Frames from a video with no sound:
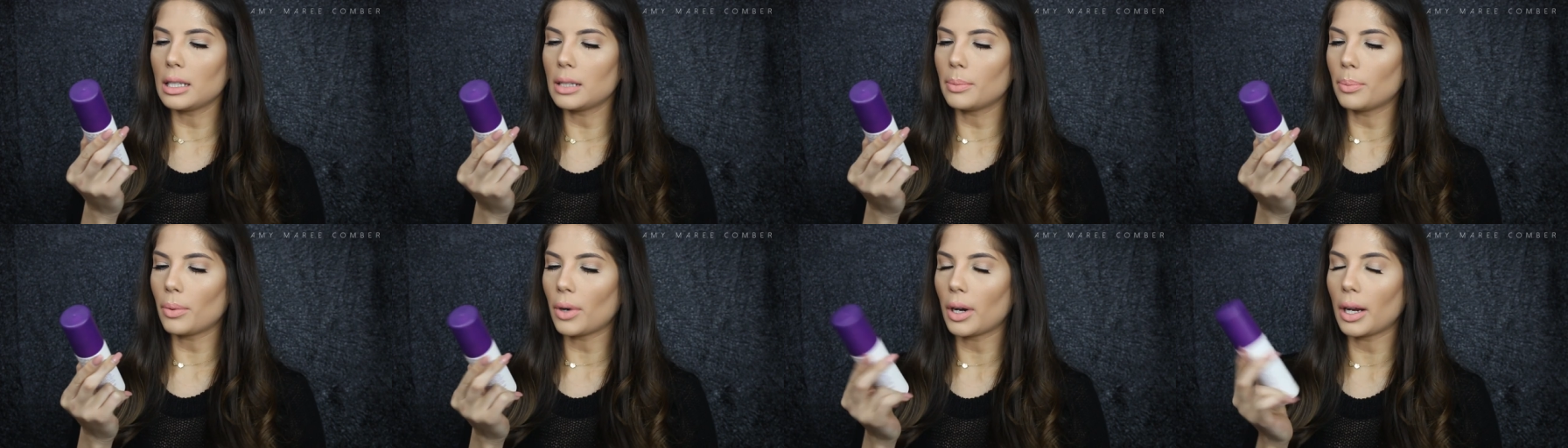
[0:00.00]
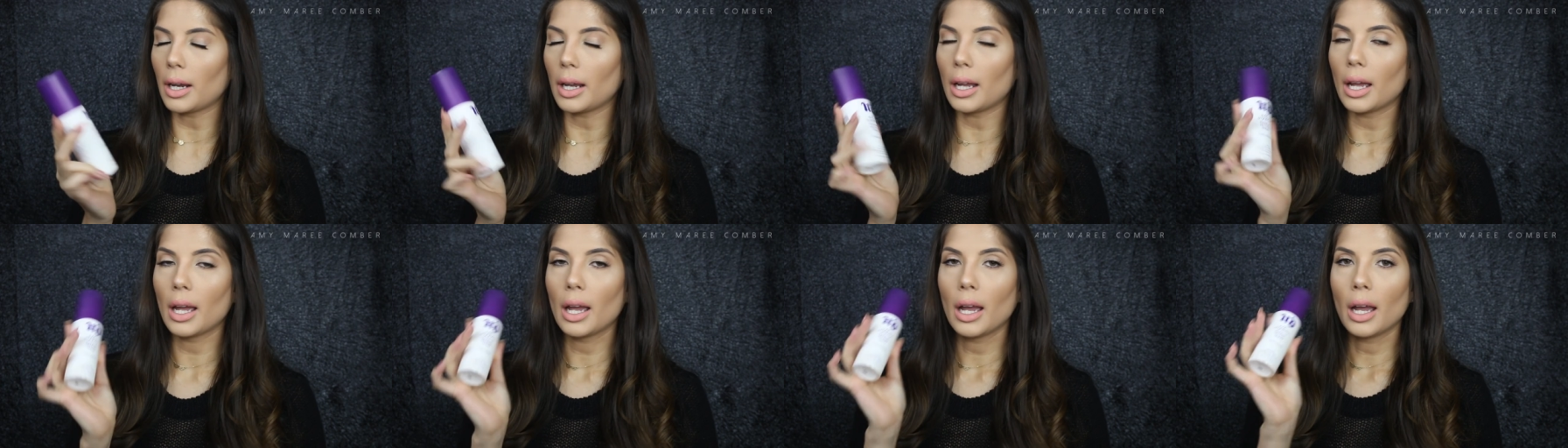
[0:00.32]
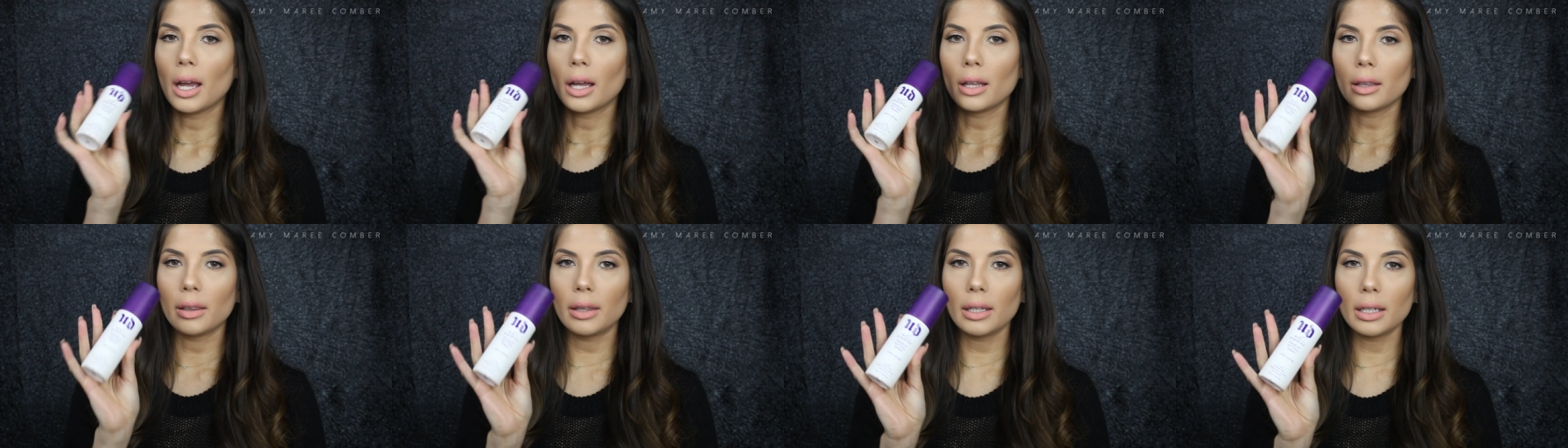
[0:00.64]
Spray.
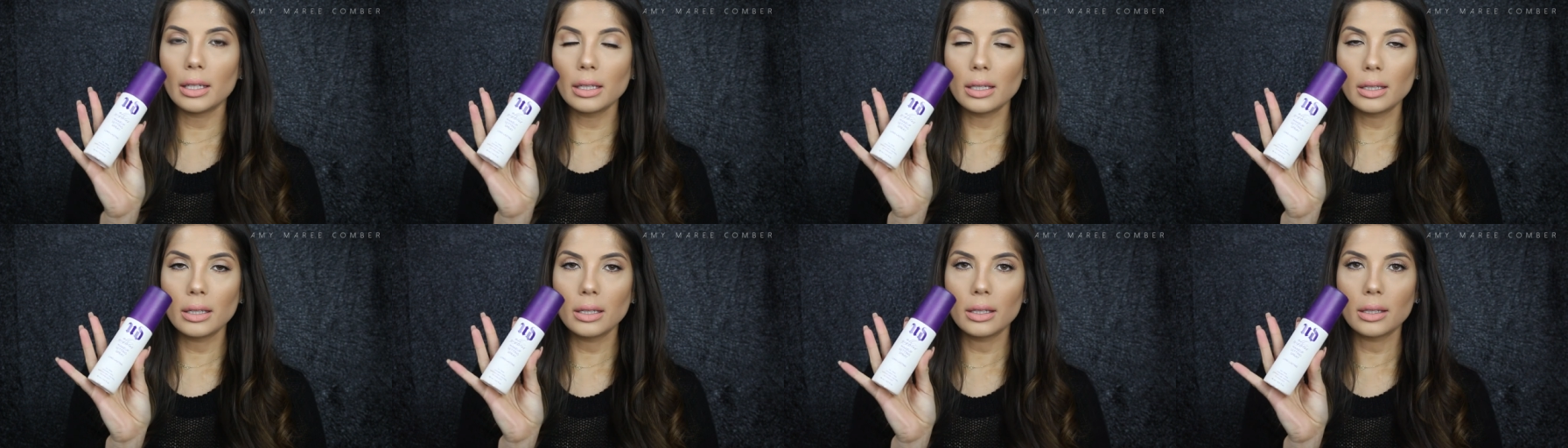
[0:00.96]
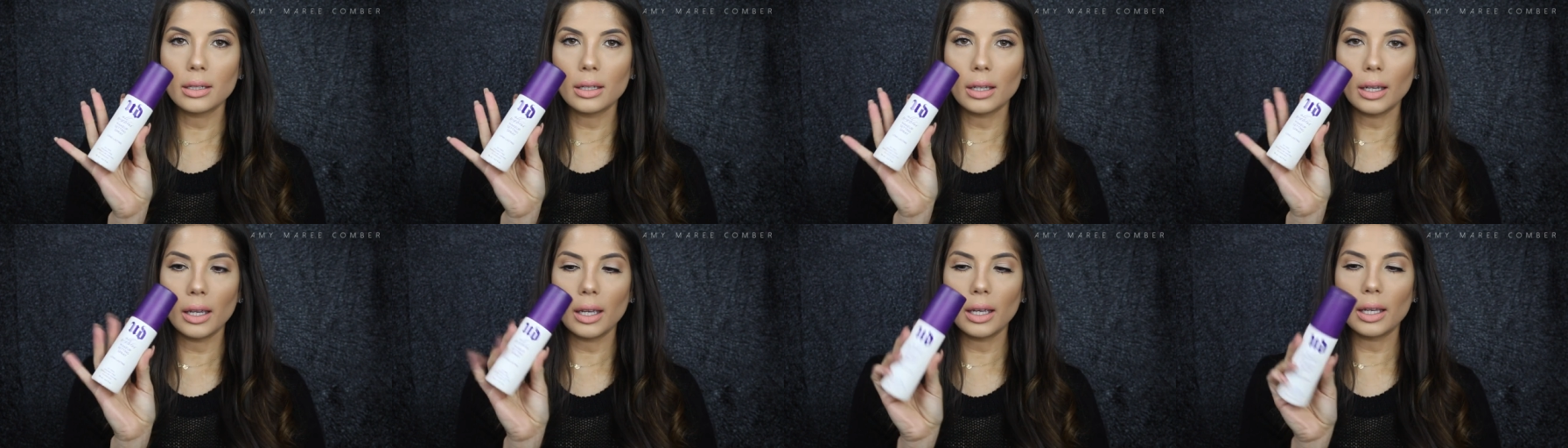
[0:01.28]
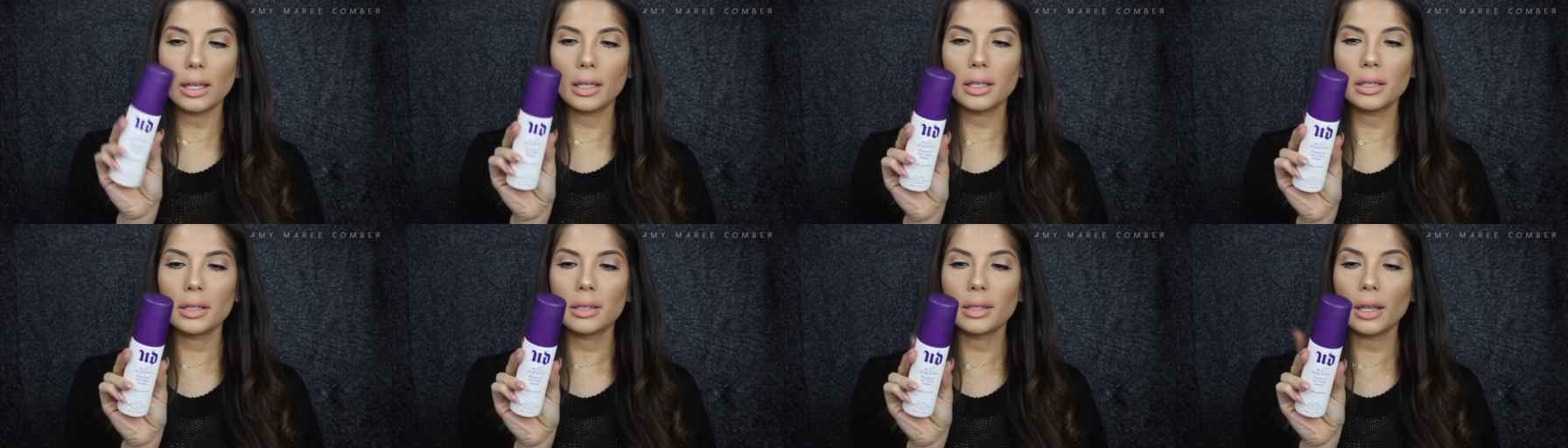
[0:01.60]
This
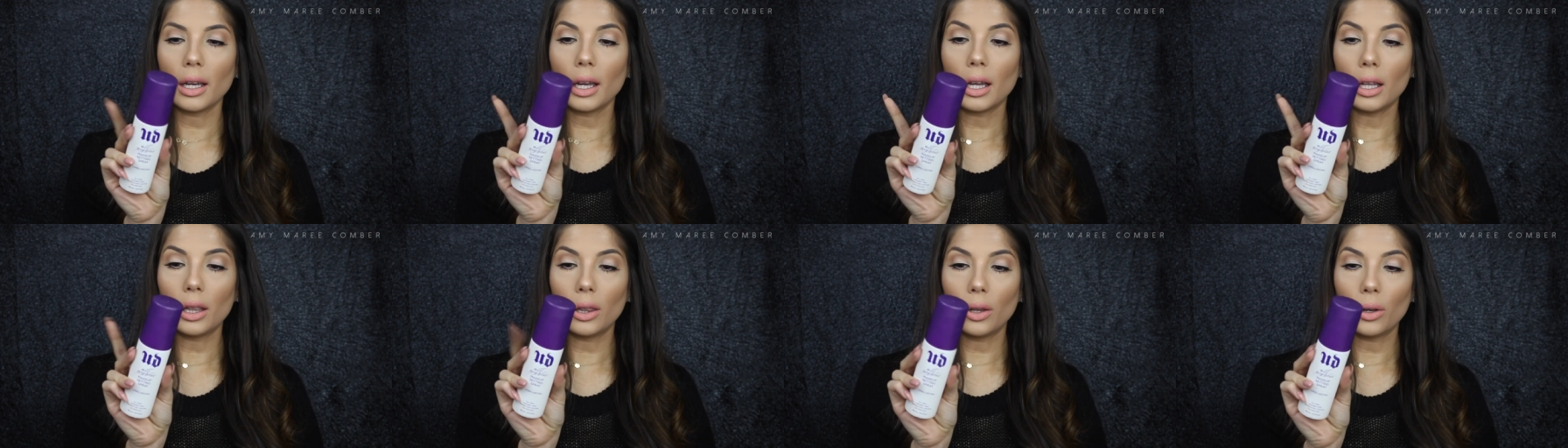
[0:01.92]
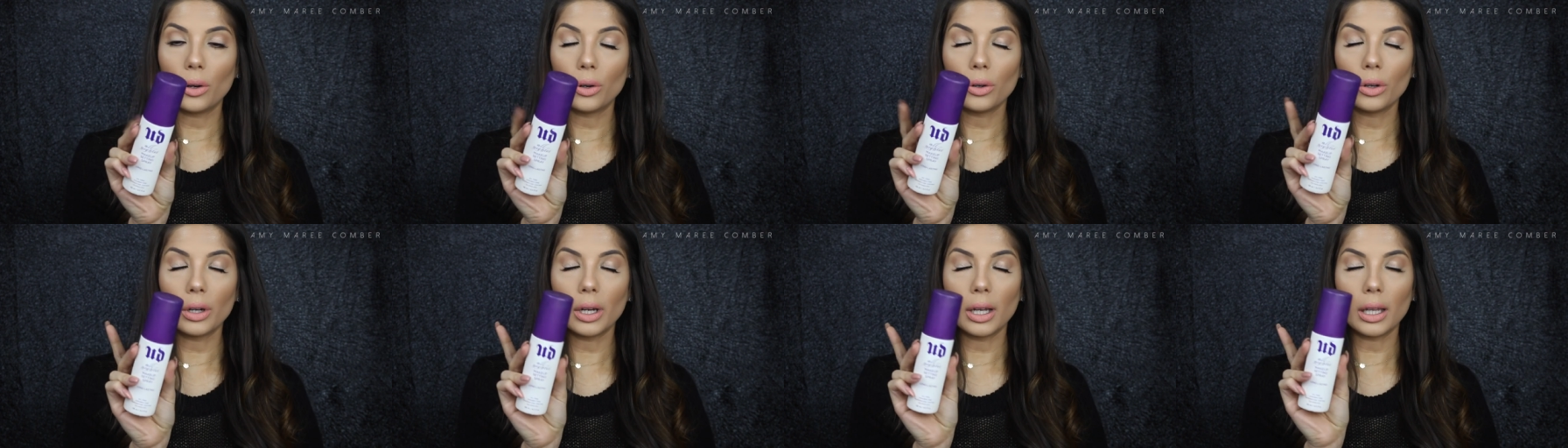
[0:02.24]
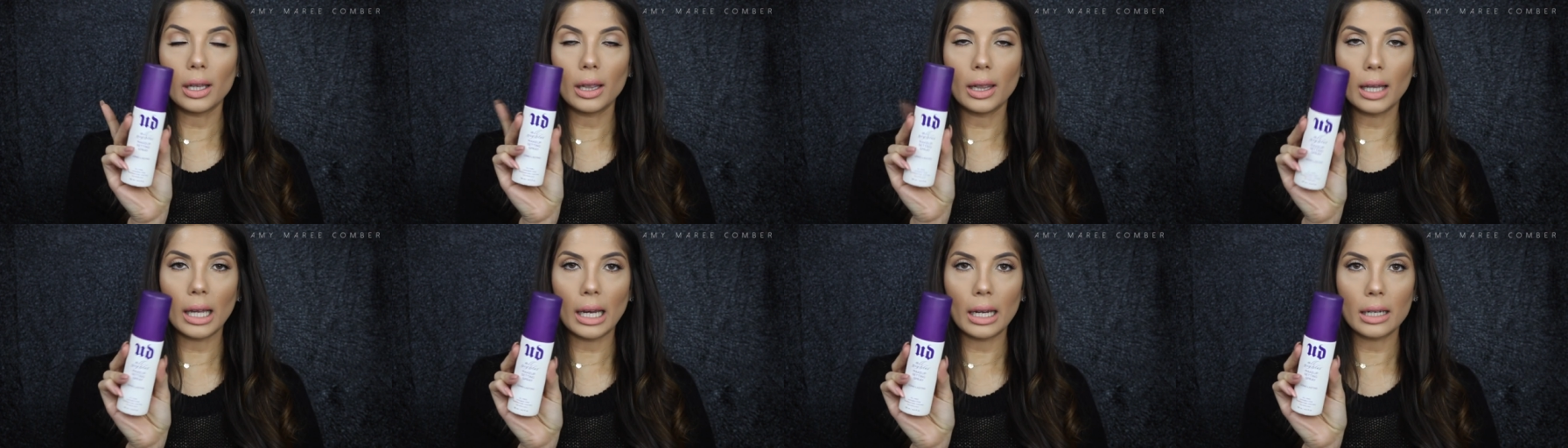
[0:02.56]
is a long
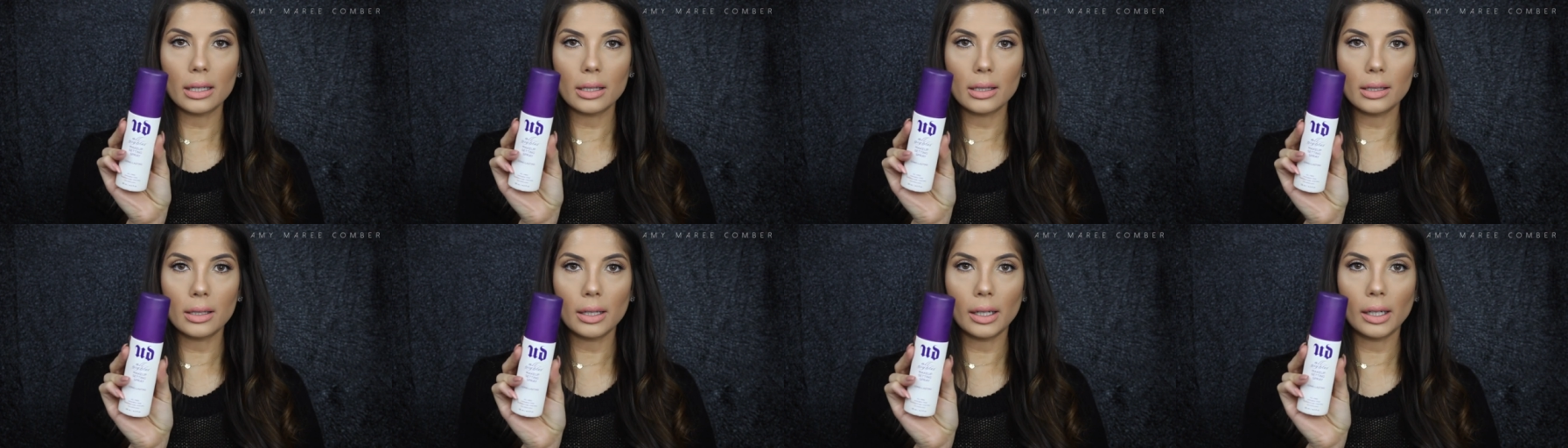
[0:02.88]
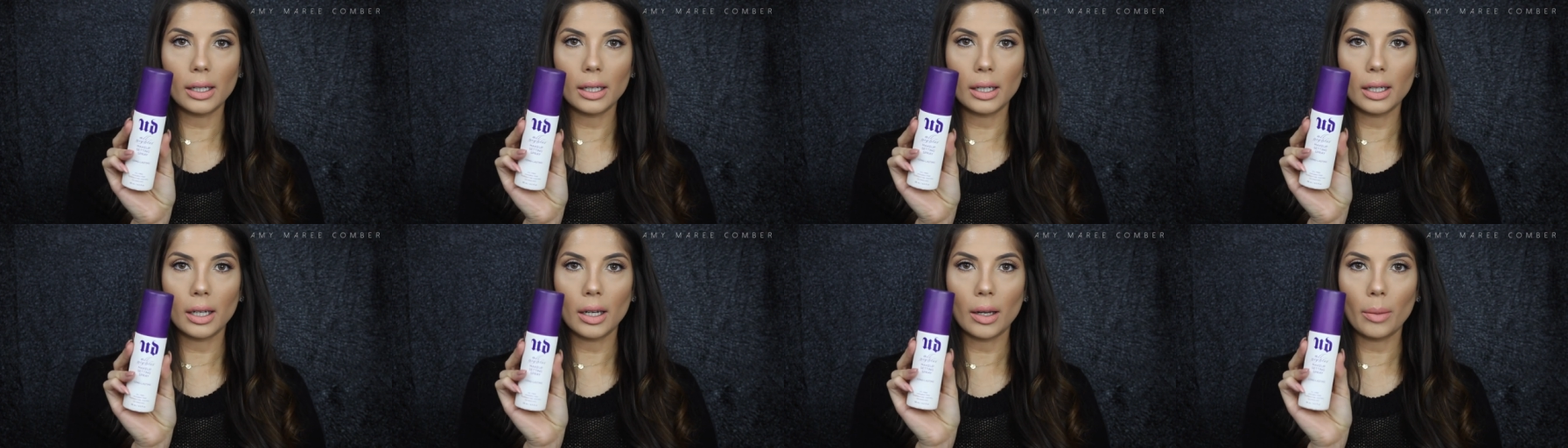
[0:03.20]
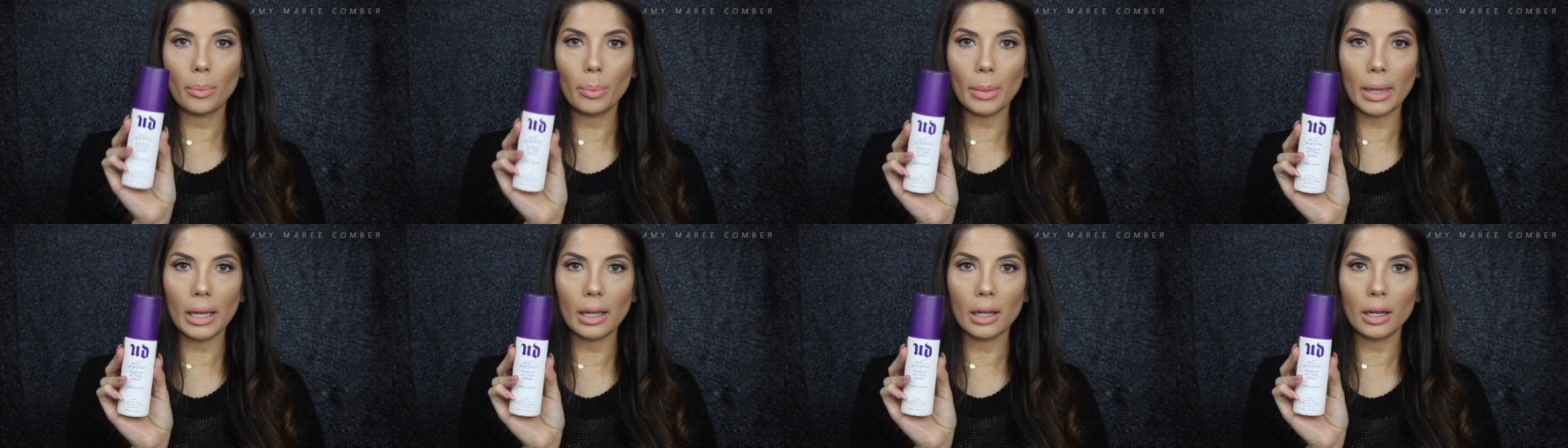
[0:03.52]
lasting
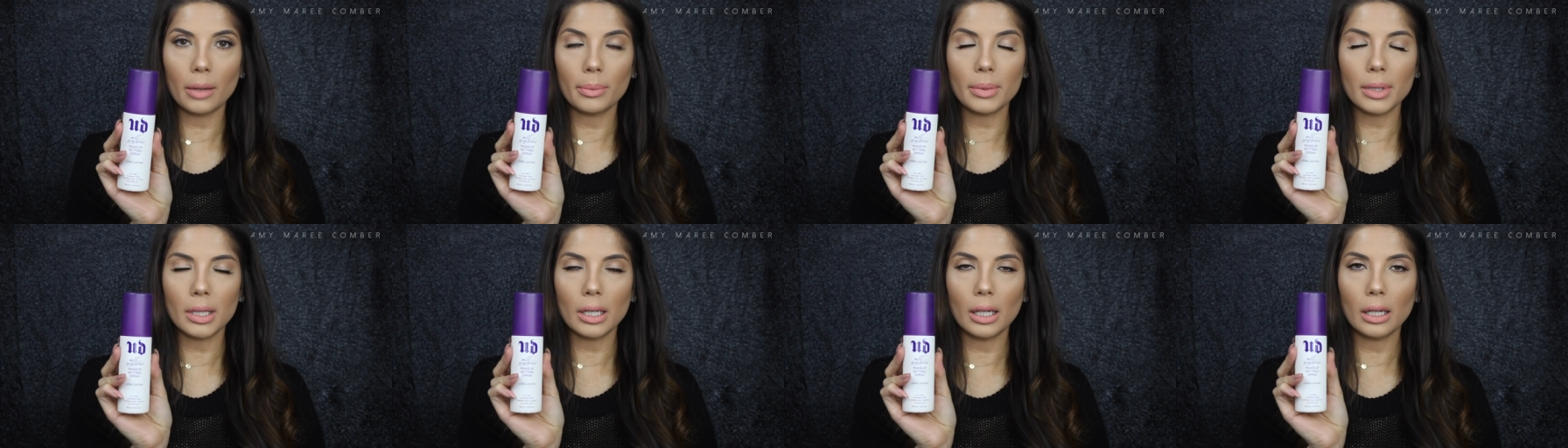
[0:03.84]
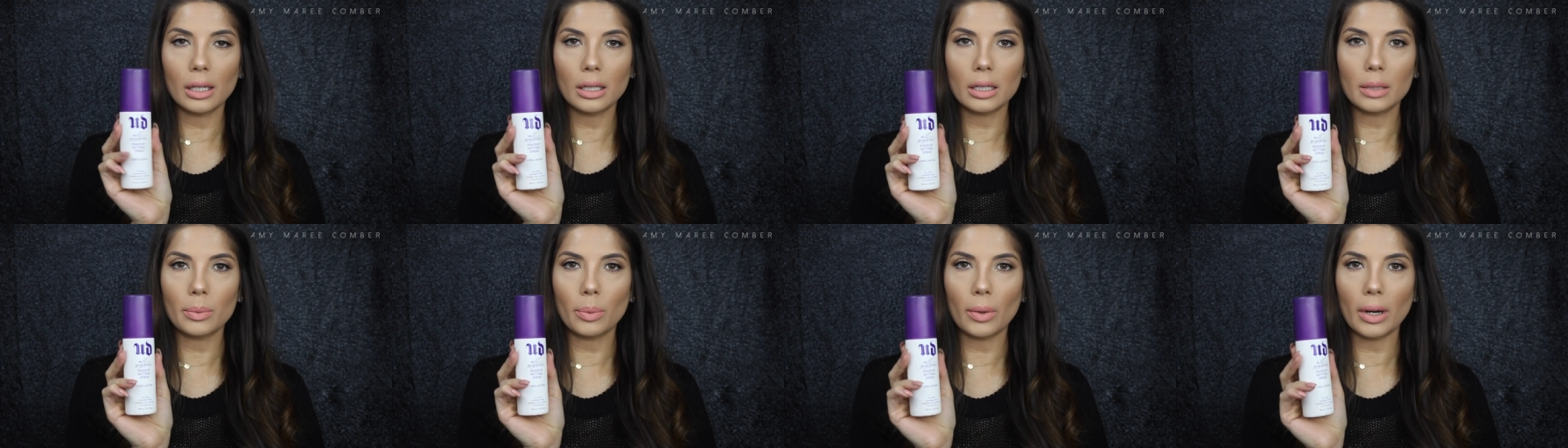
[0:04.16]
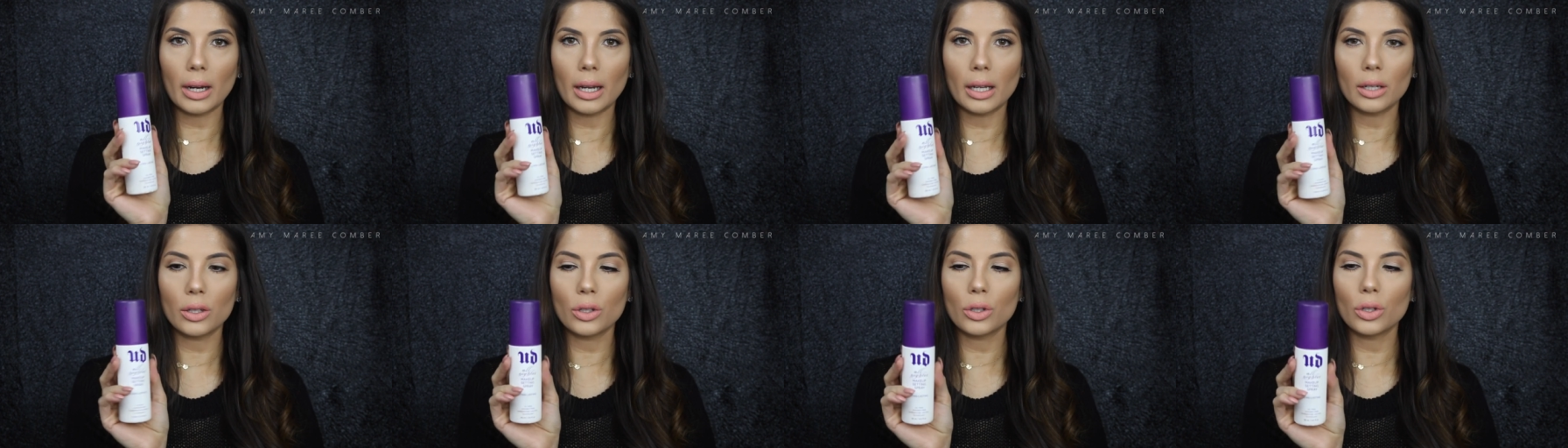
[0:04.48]
makeup setting spray.